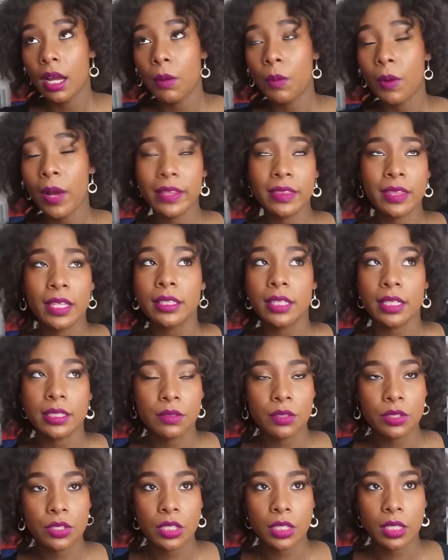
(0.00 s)
Well, I think
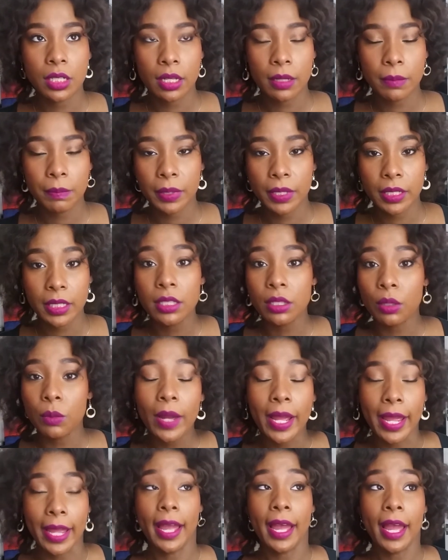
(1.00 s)
that's what she did. But either
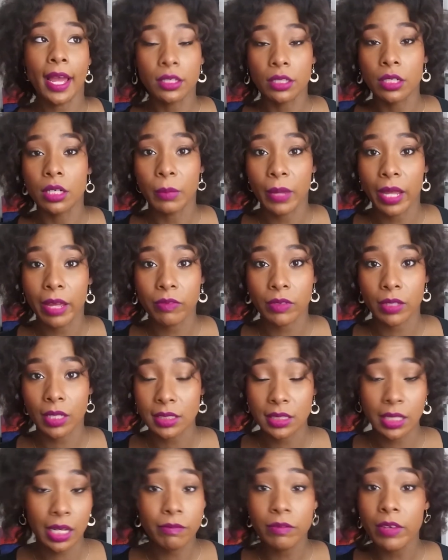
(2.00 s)
way, I learned my effing
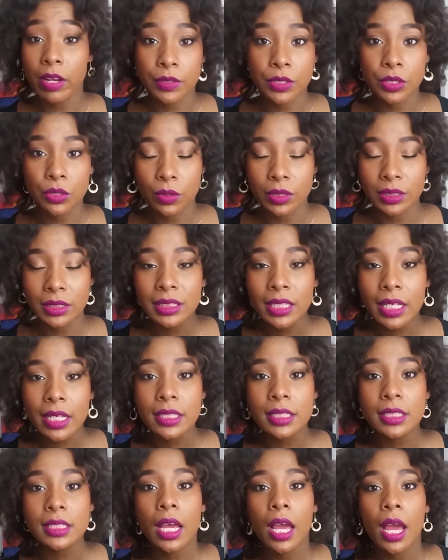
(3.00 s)
lesson. I've never stolen
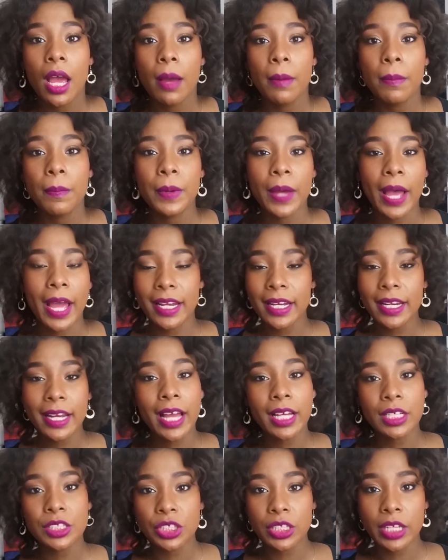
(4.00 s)
since. But I didn't
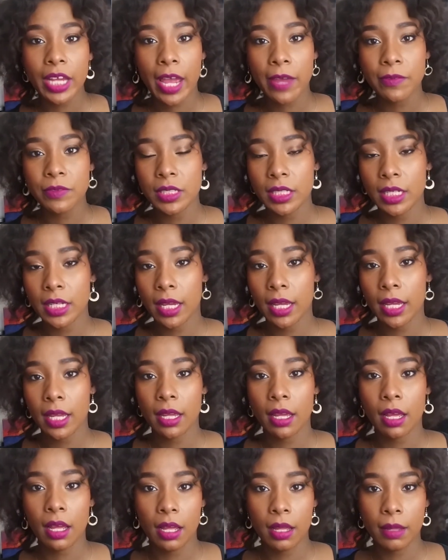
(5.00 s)
actually have to
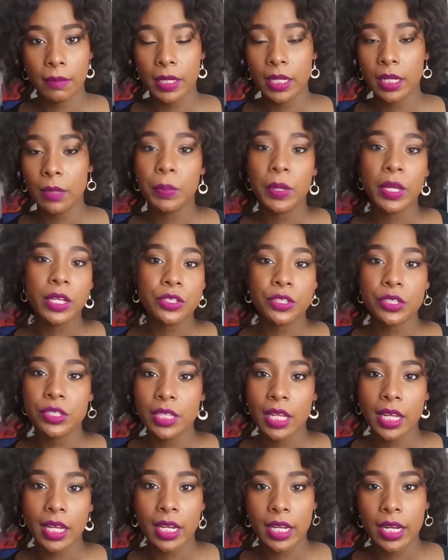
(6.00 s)
get any
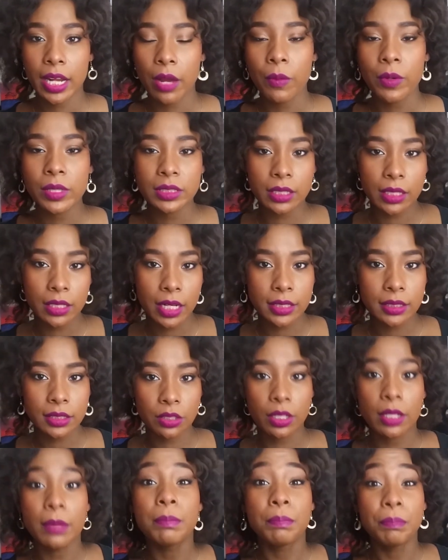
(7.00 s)
pictures taken. I wasn't
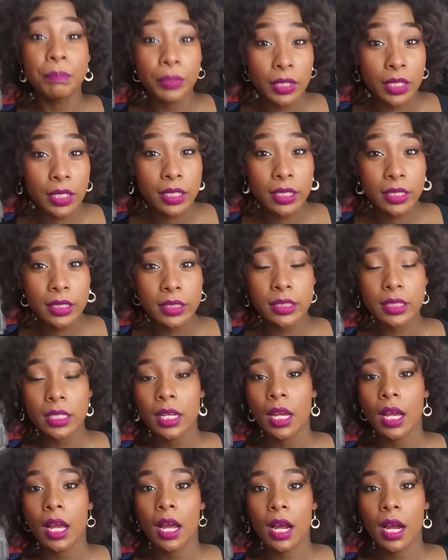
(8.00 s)
necessarily booked.
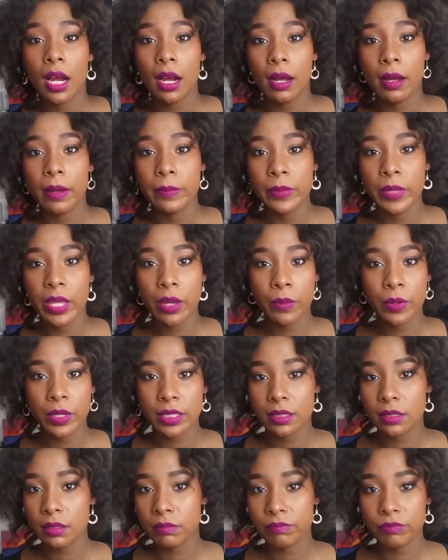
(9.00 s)
It
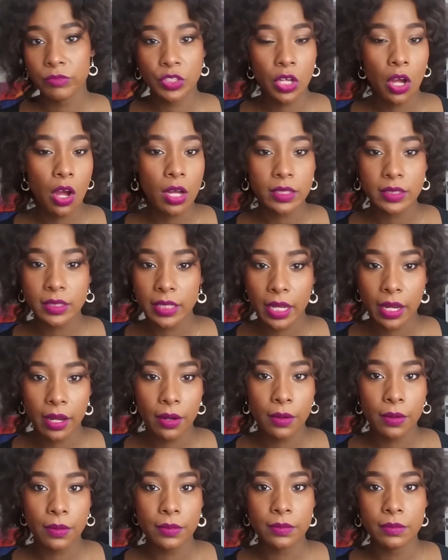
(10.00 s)
was tossed
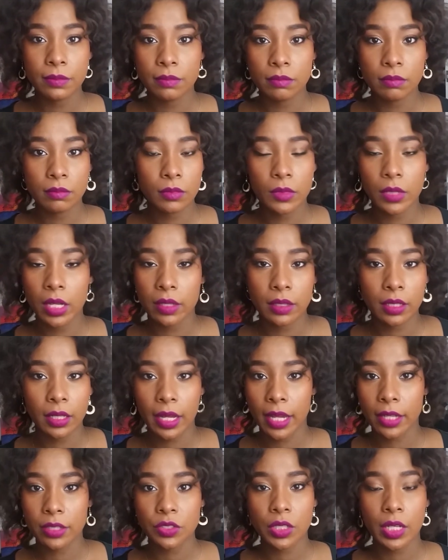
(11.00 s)
out.
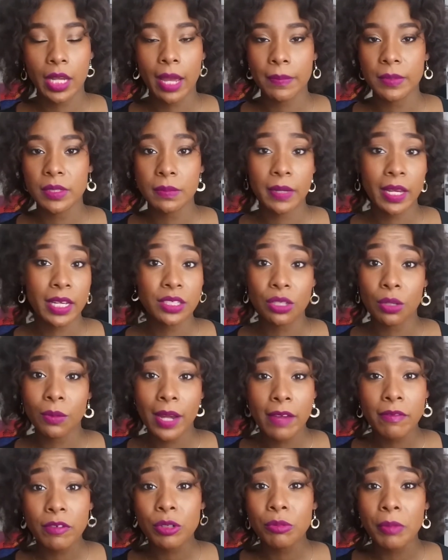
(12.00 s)
Nothing actually happened to me. I don't
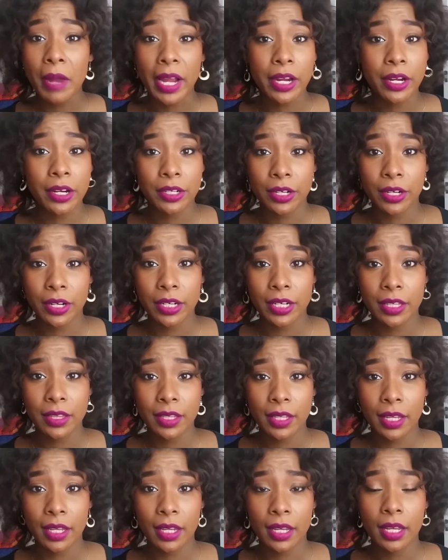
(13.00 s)
have a record or
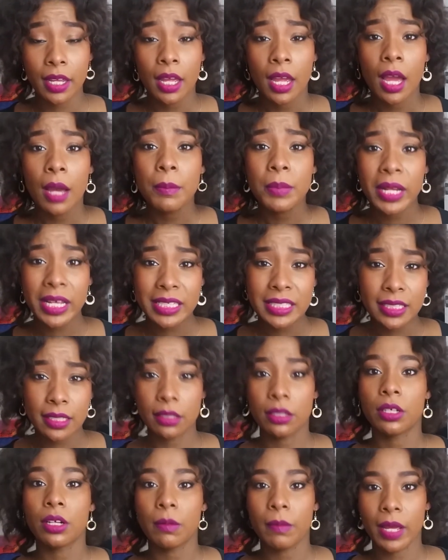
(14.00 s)
anything, but I
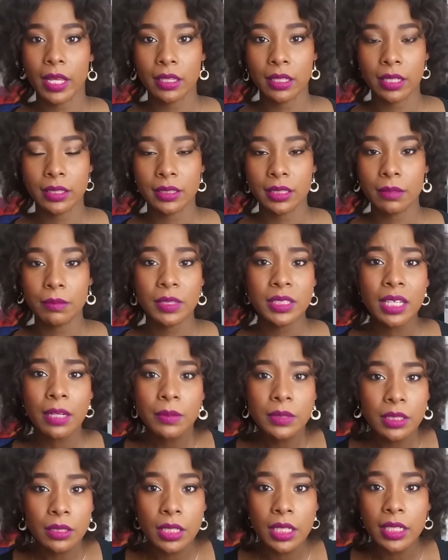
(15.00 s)
did learn my lesson because
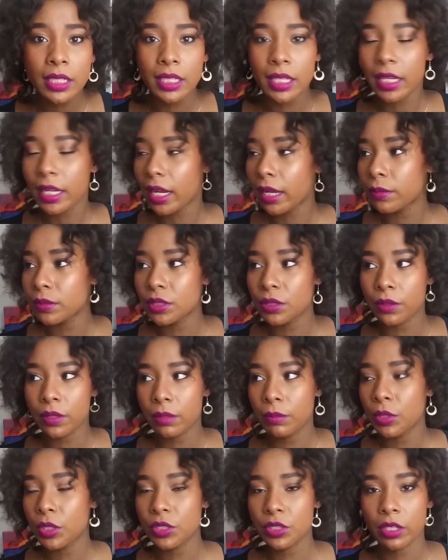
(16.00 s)
I was a good kid. I was doing
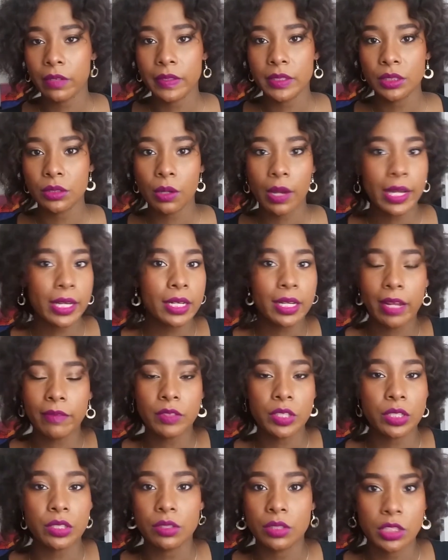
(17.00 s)
community service, so I didn't
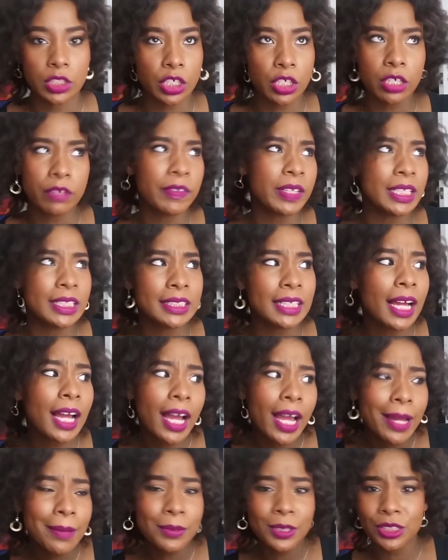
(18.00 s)
have to serve any
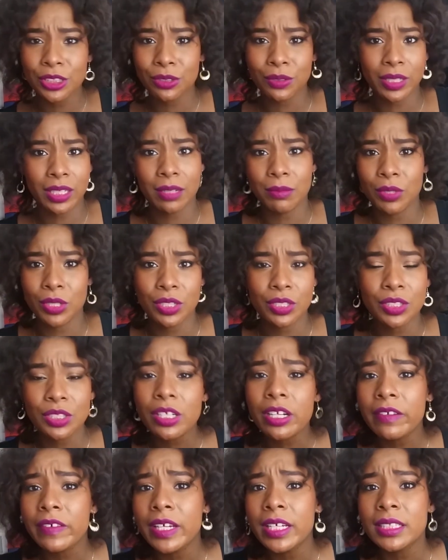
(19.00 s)
time or do any community
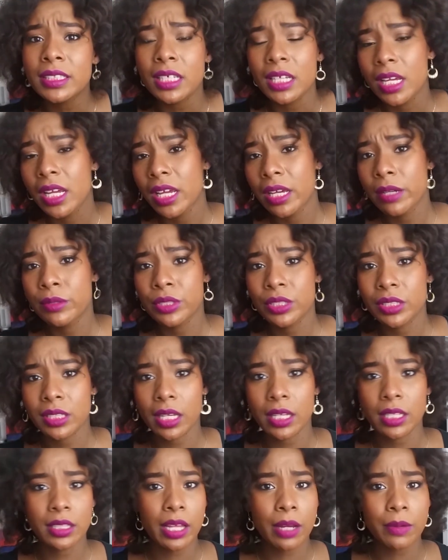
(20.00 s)
service. It was just
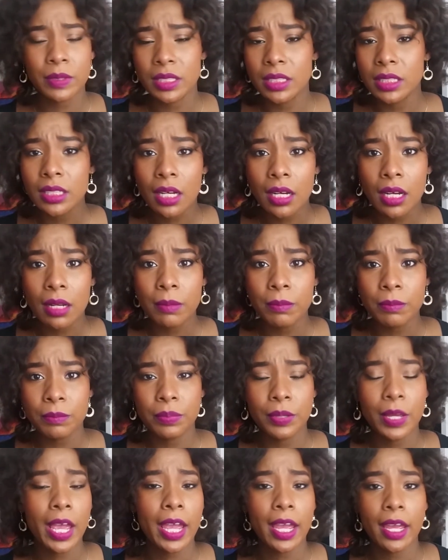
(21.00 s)
like, that was dumb.
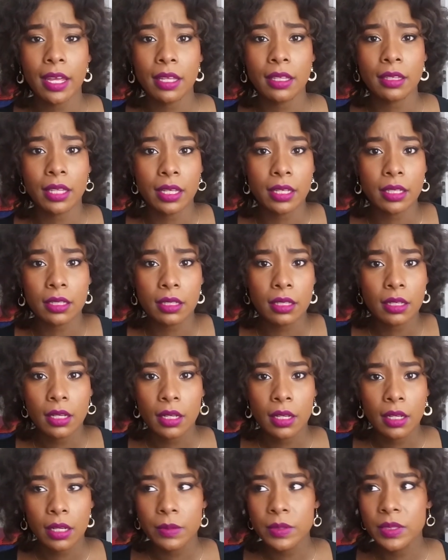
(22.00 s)
Pay like
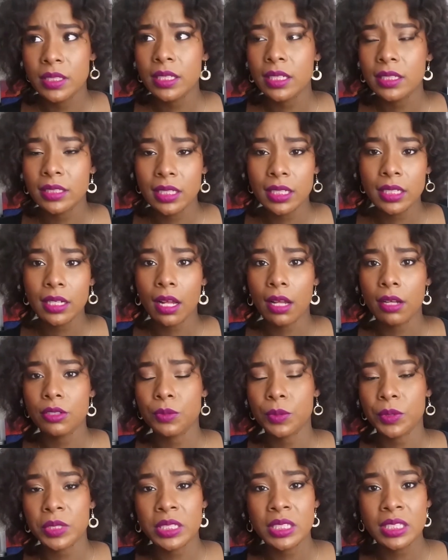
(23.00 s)
$16
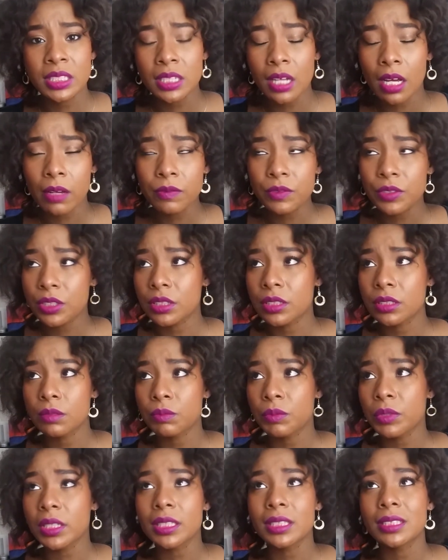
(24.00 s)
worth of stuff. Just
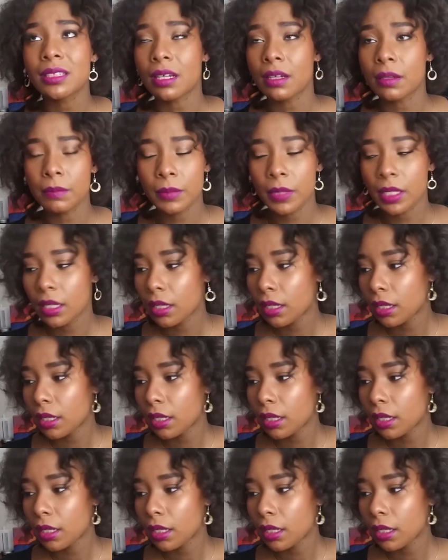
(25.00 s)
really dumb.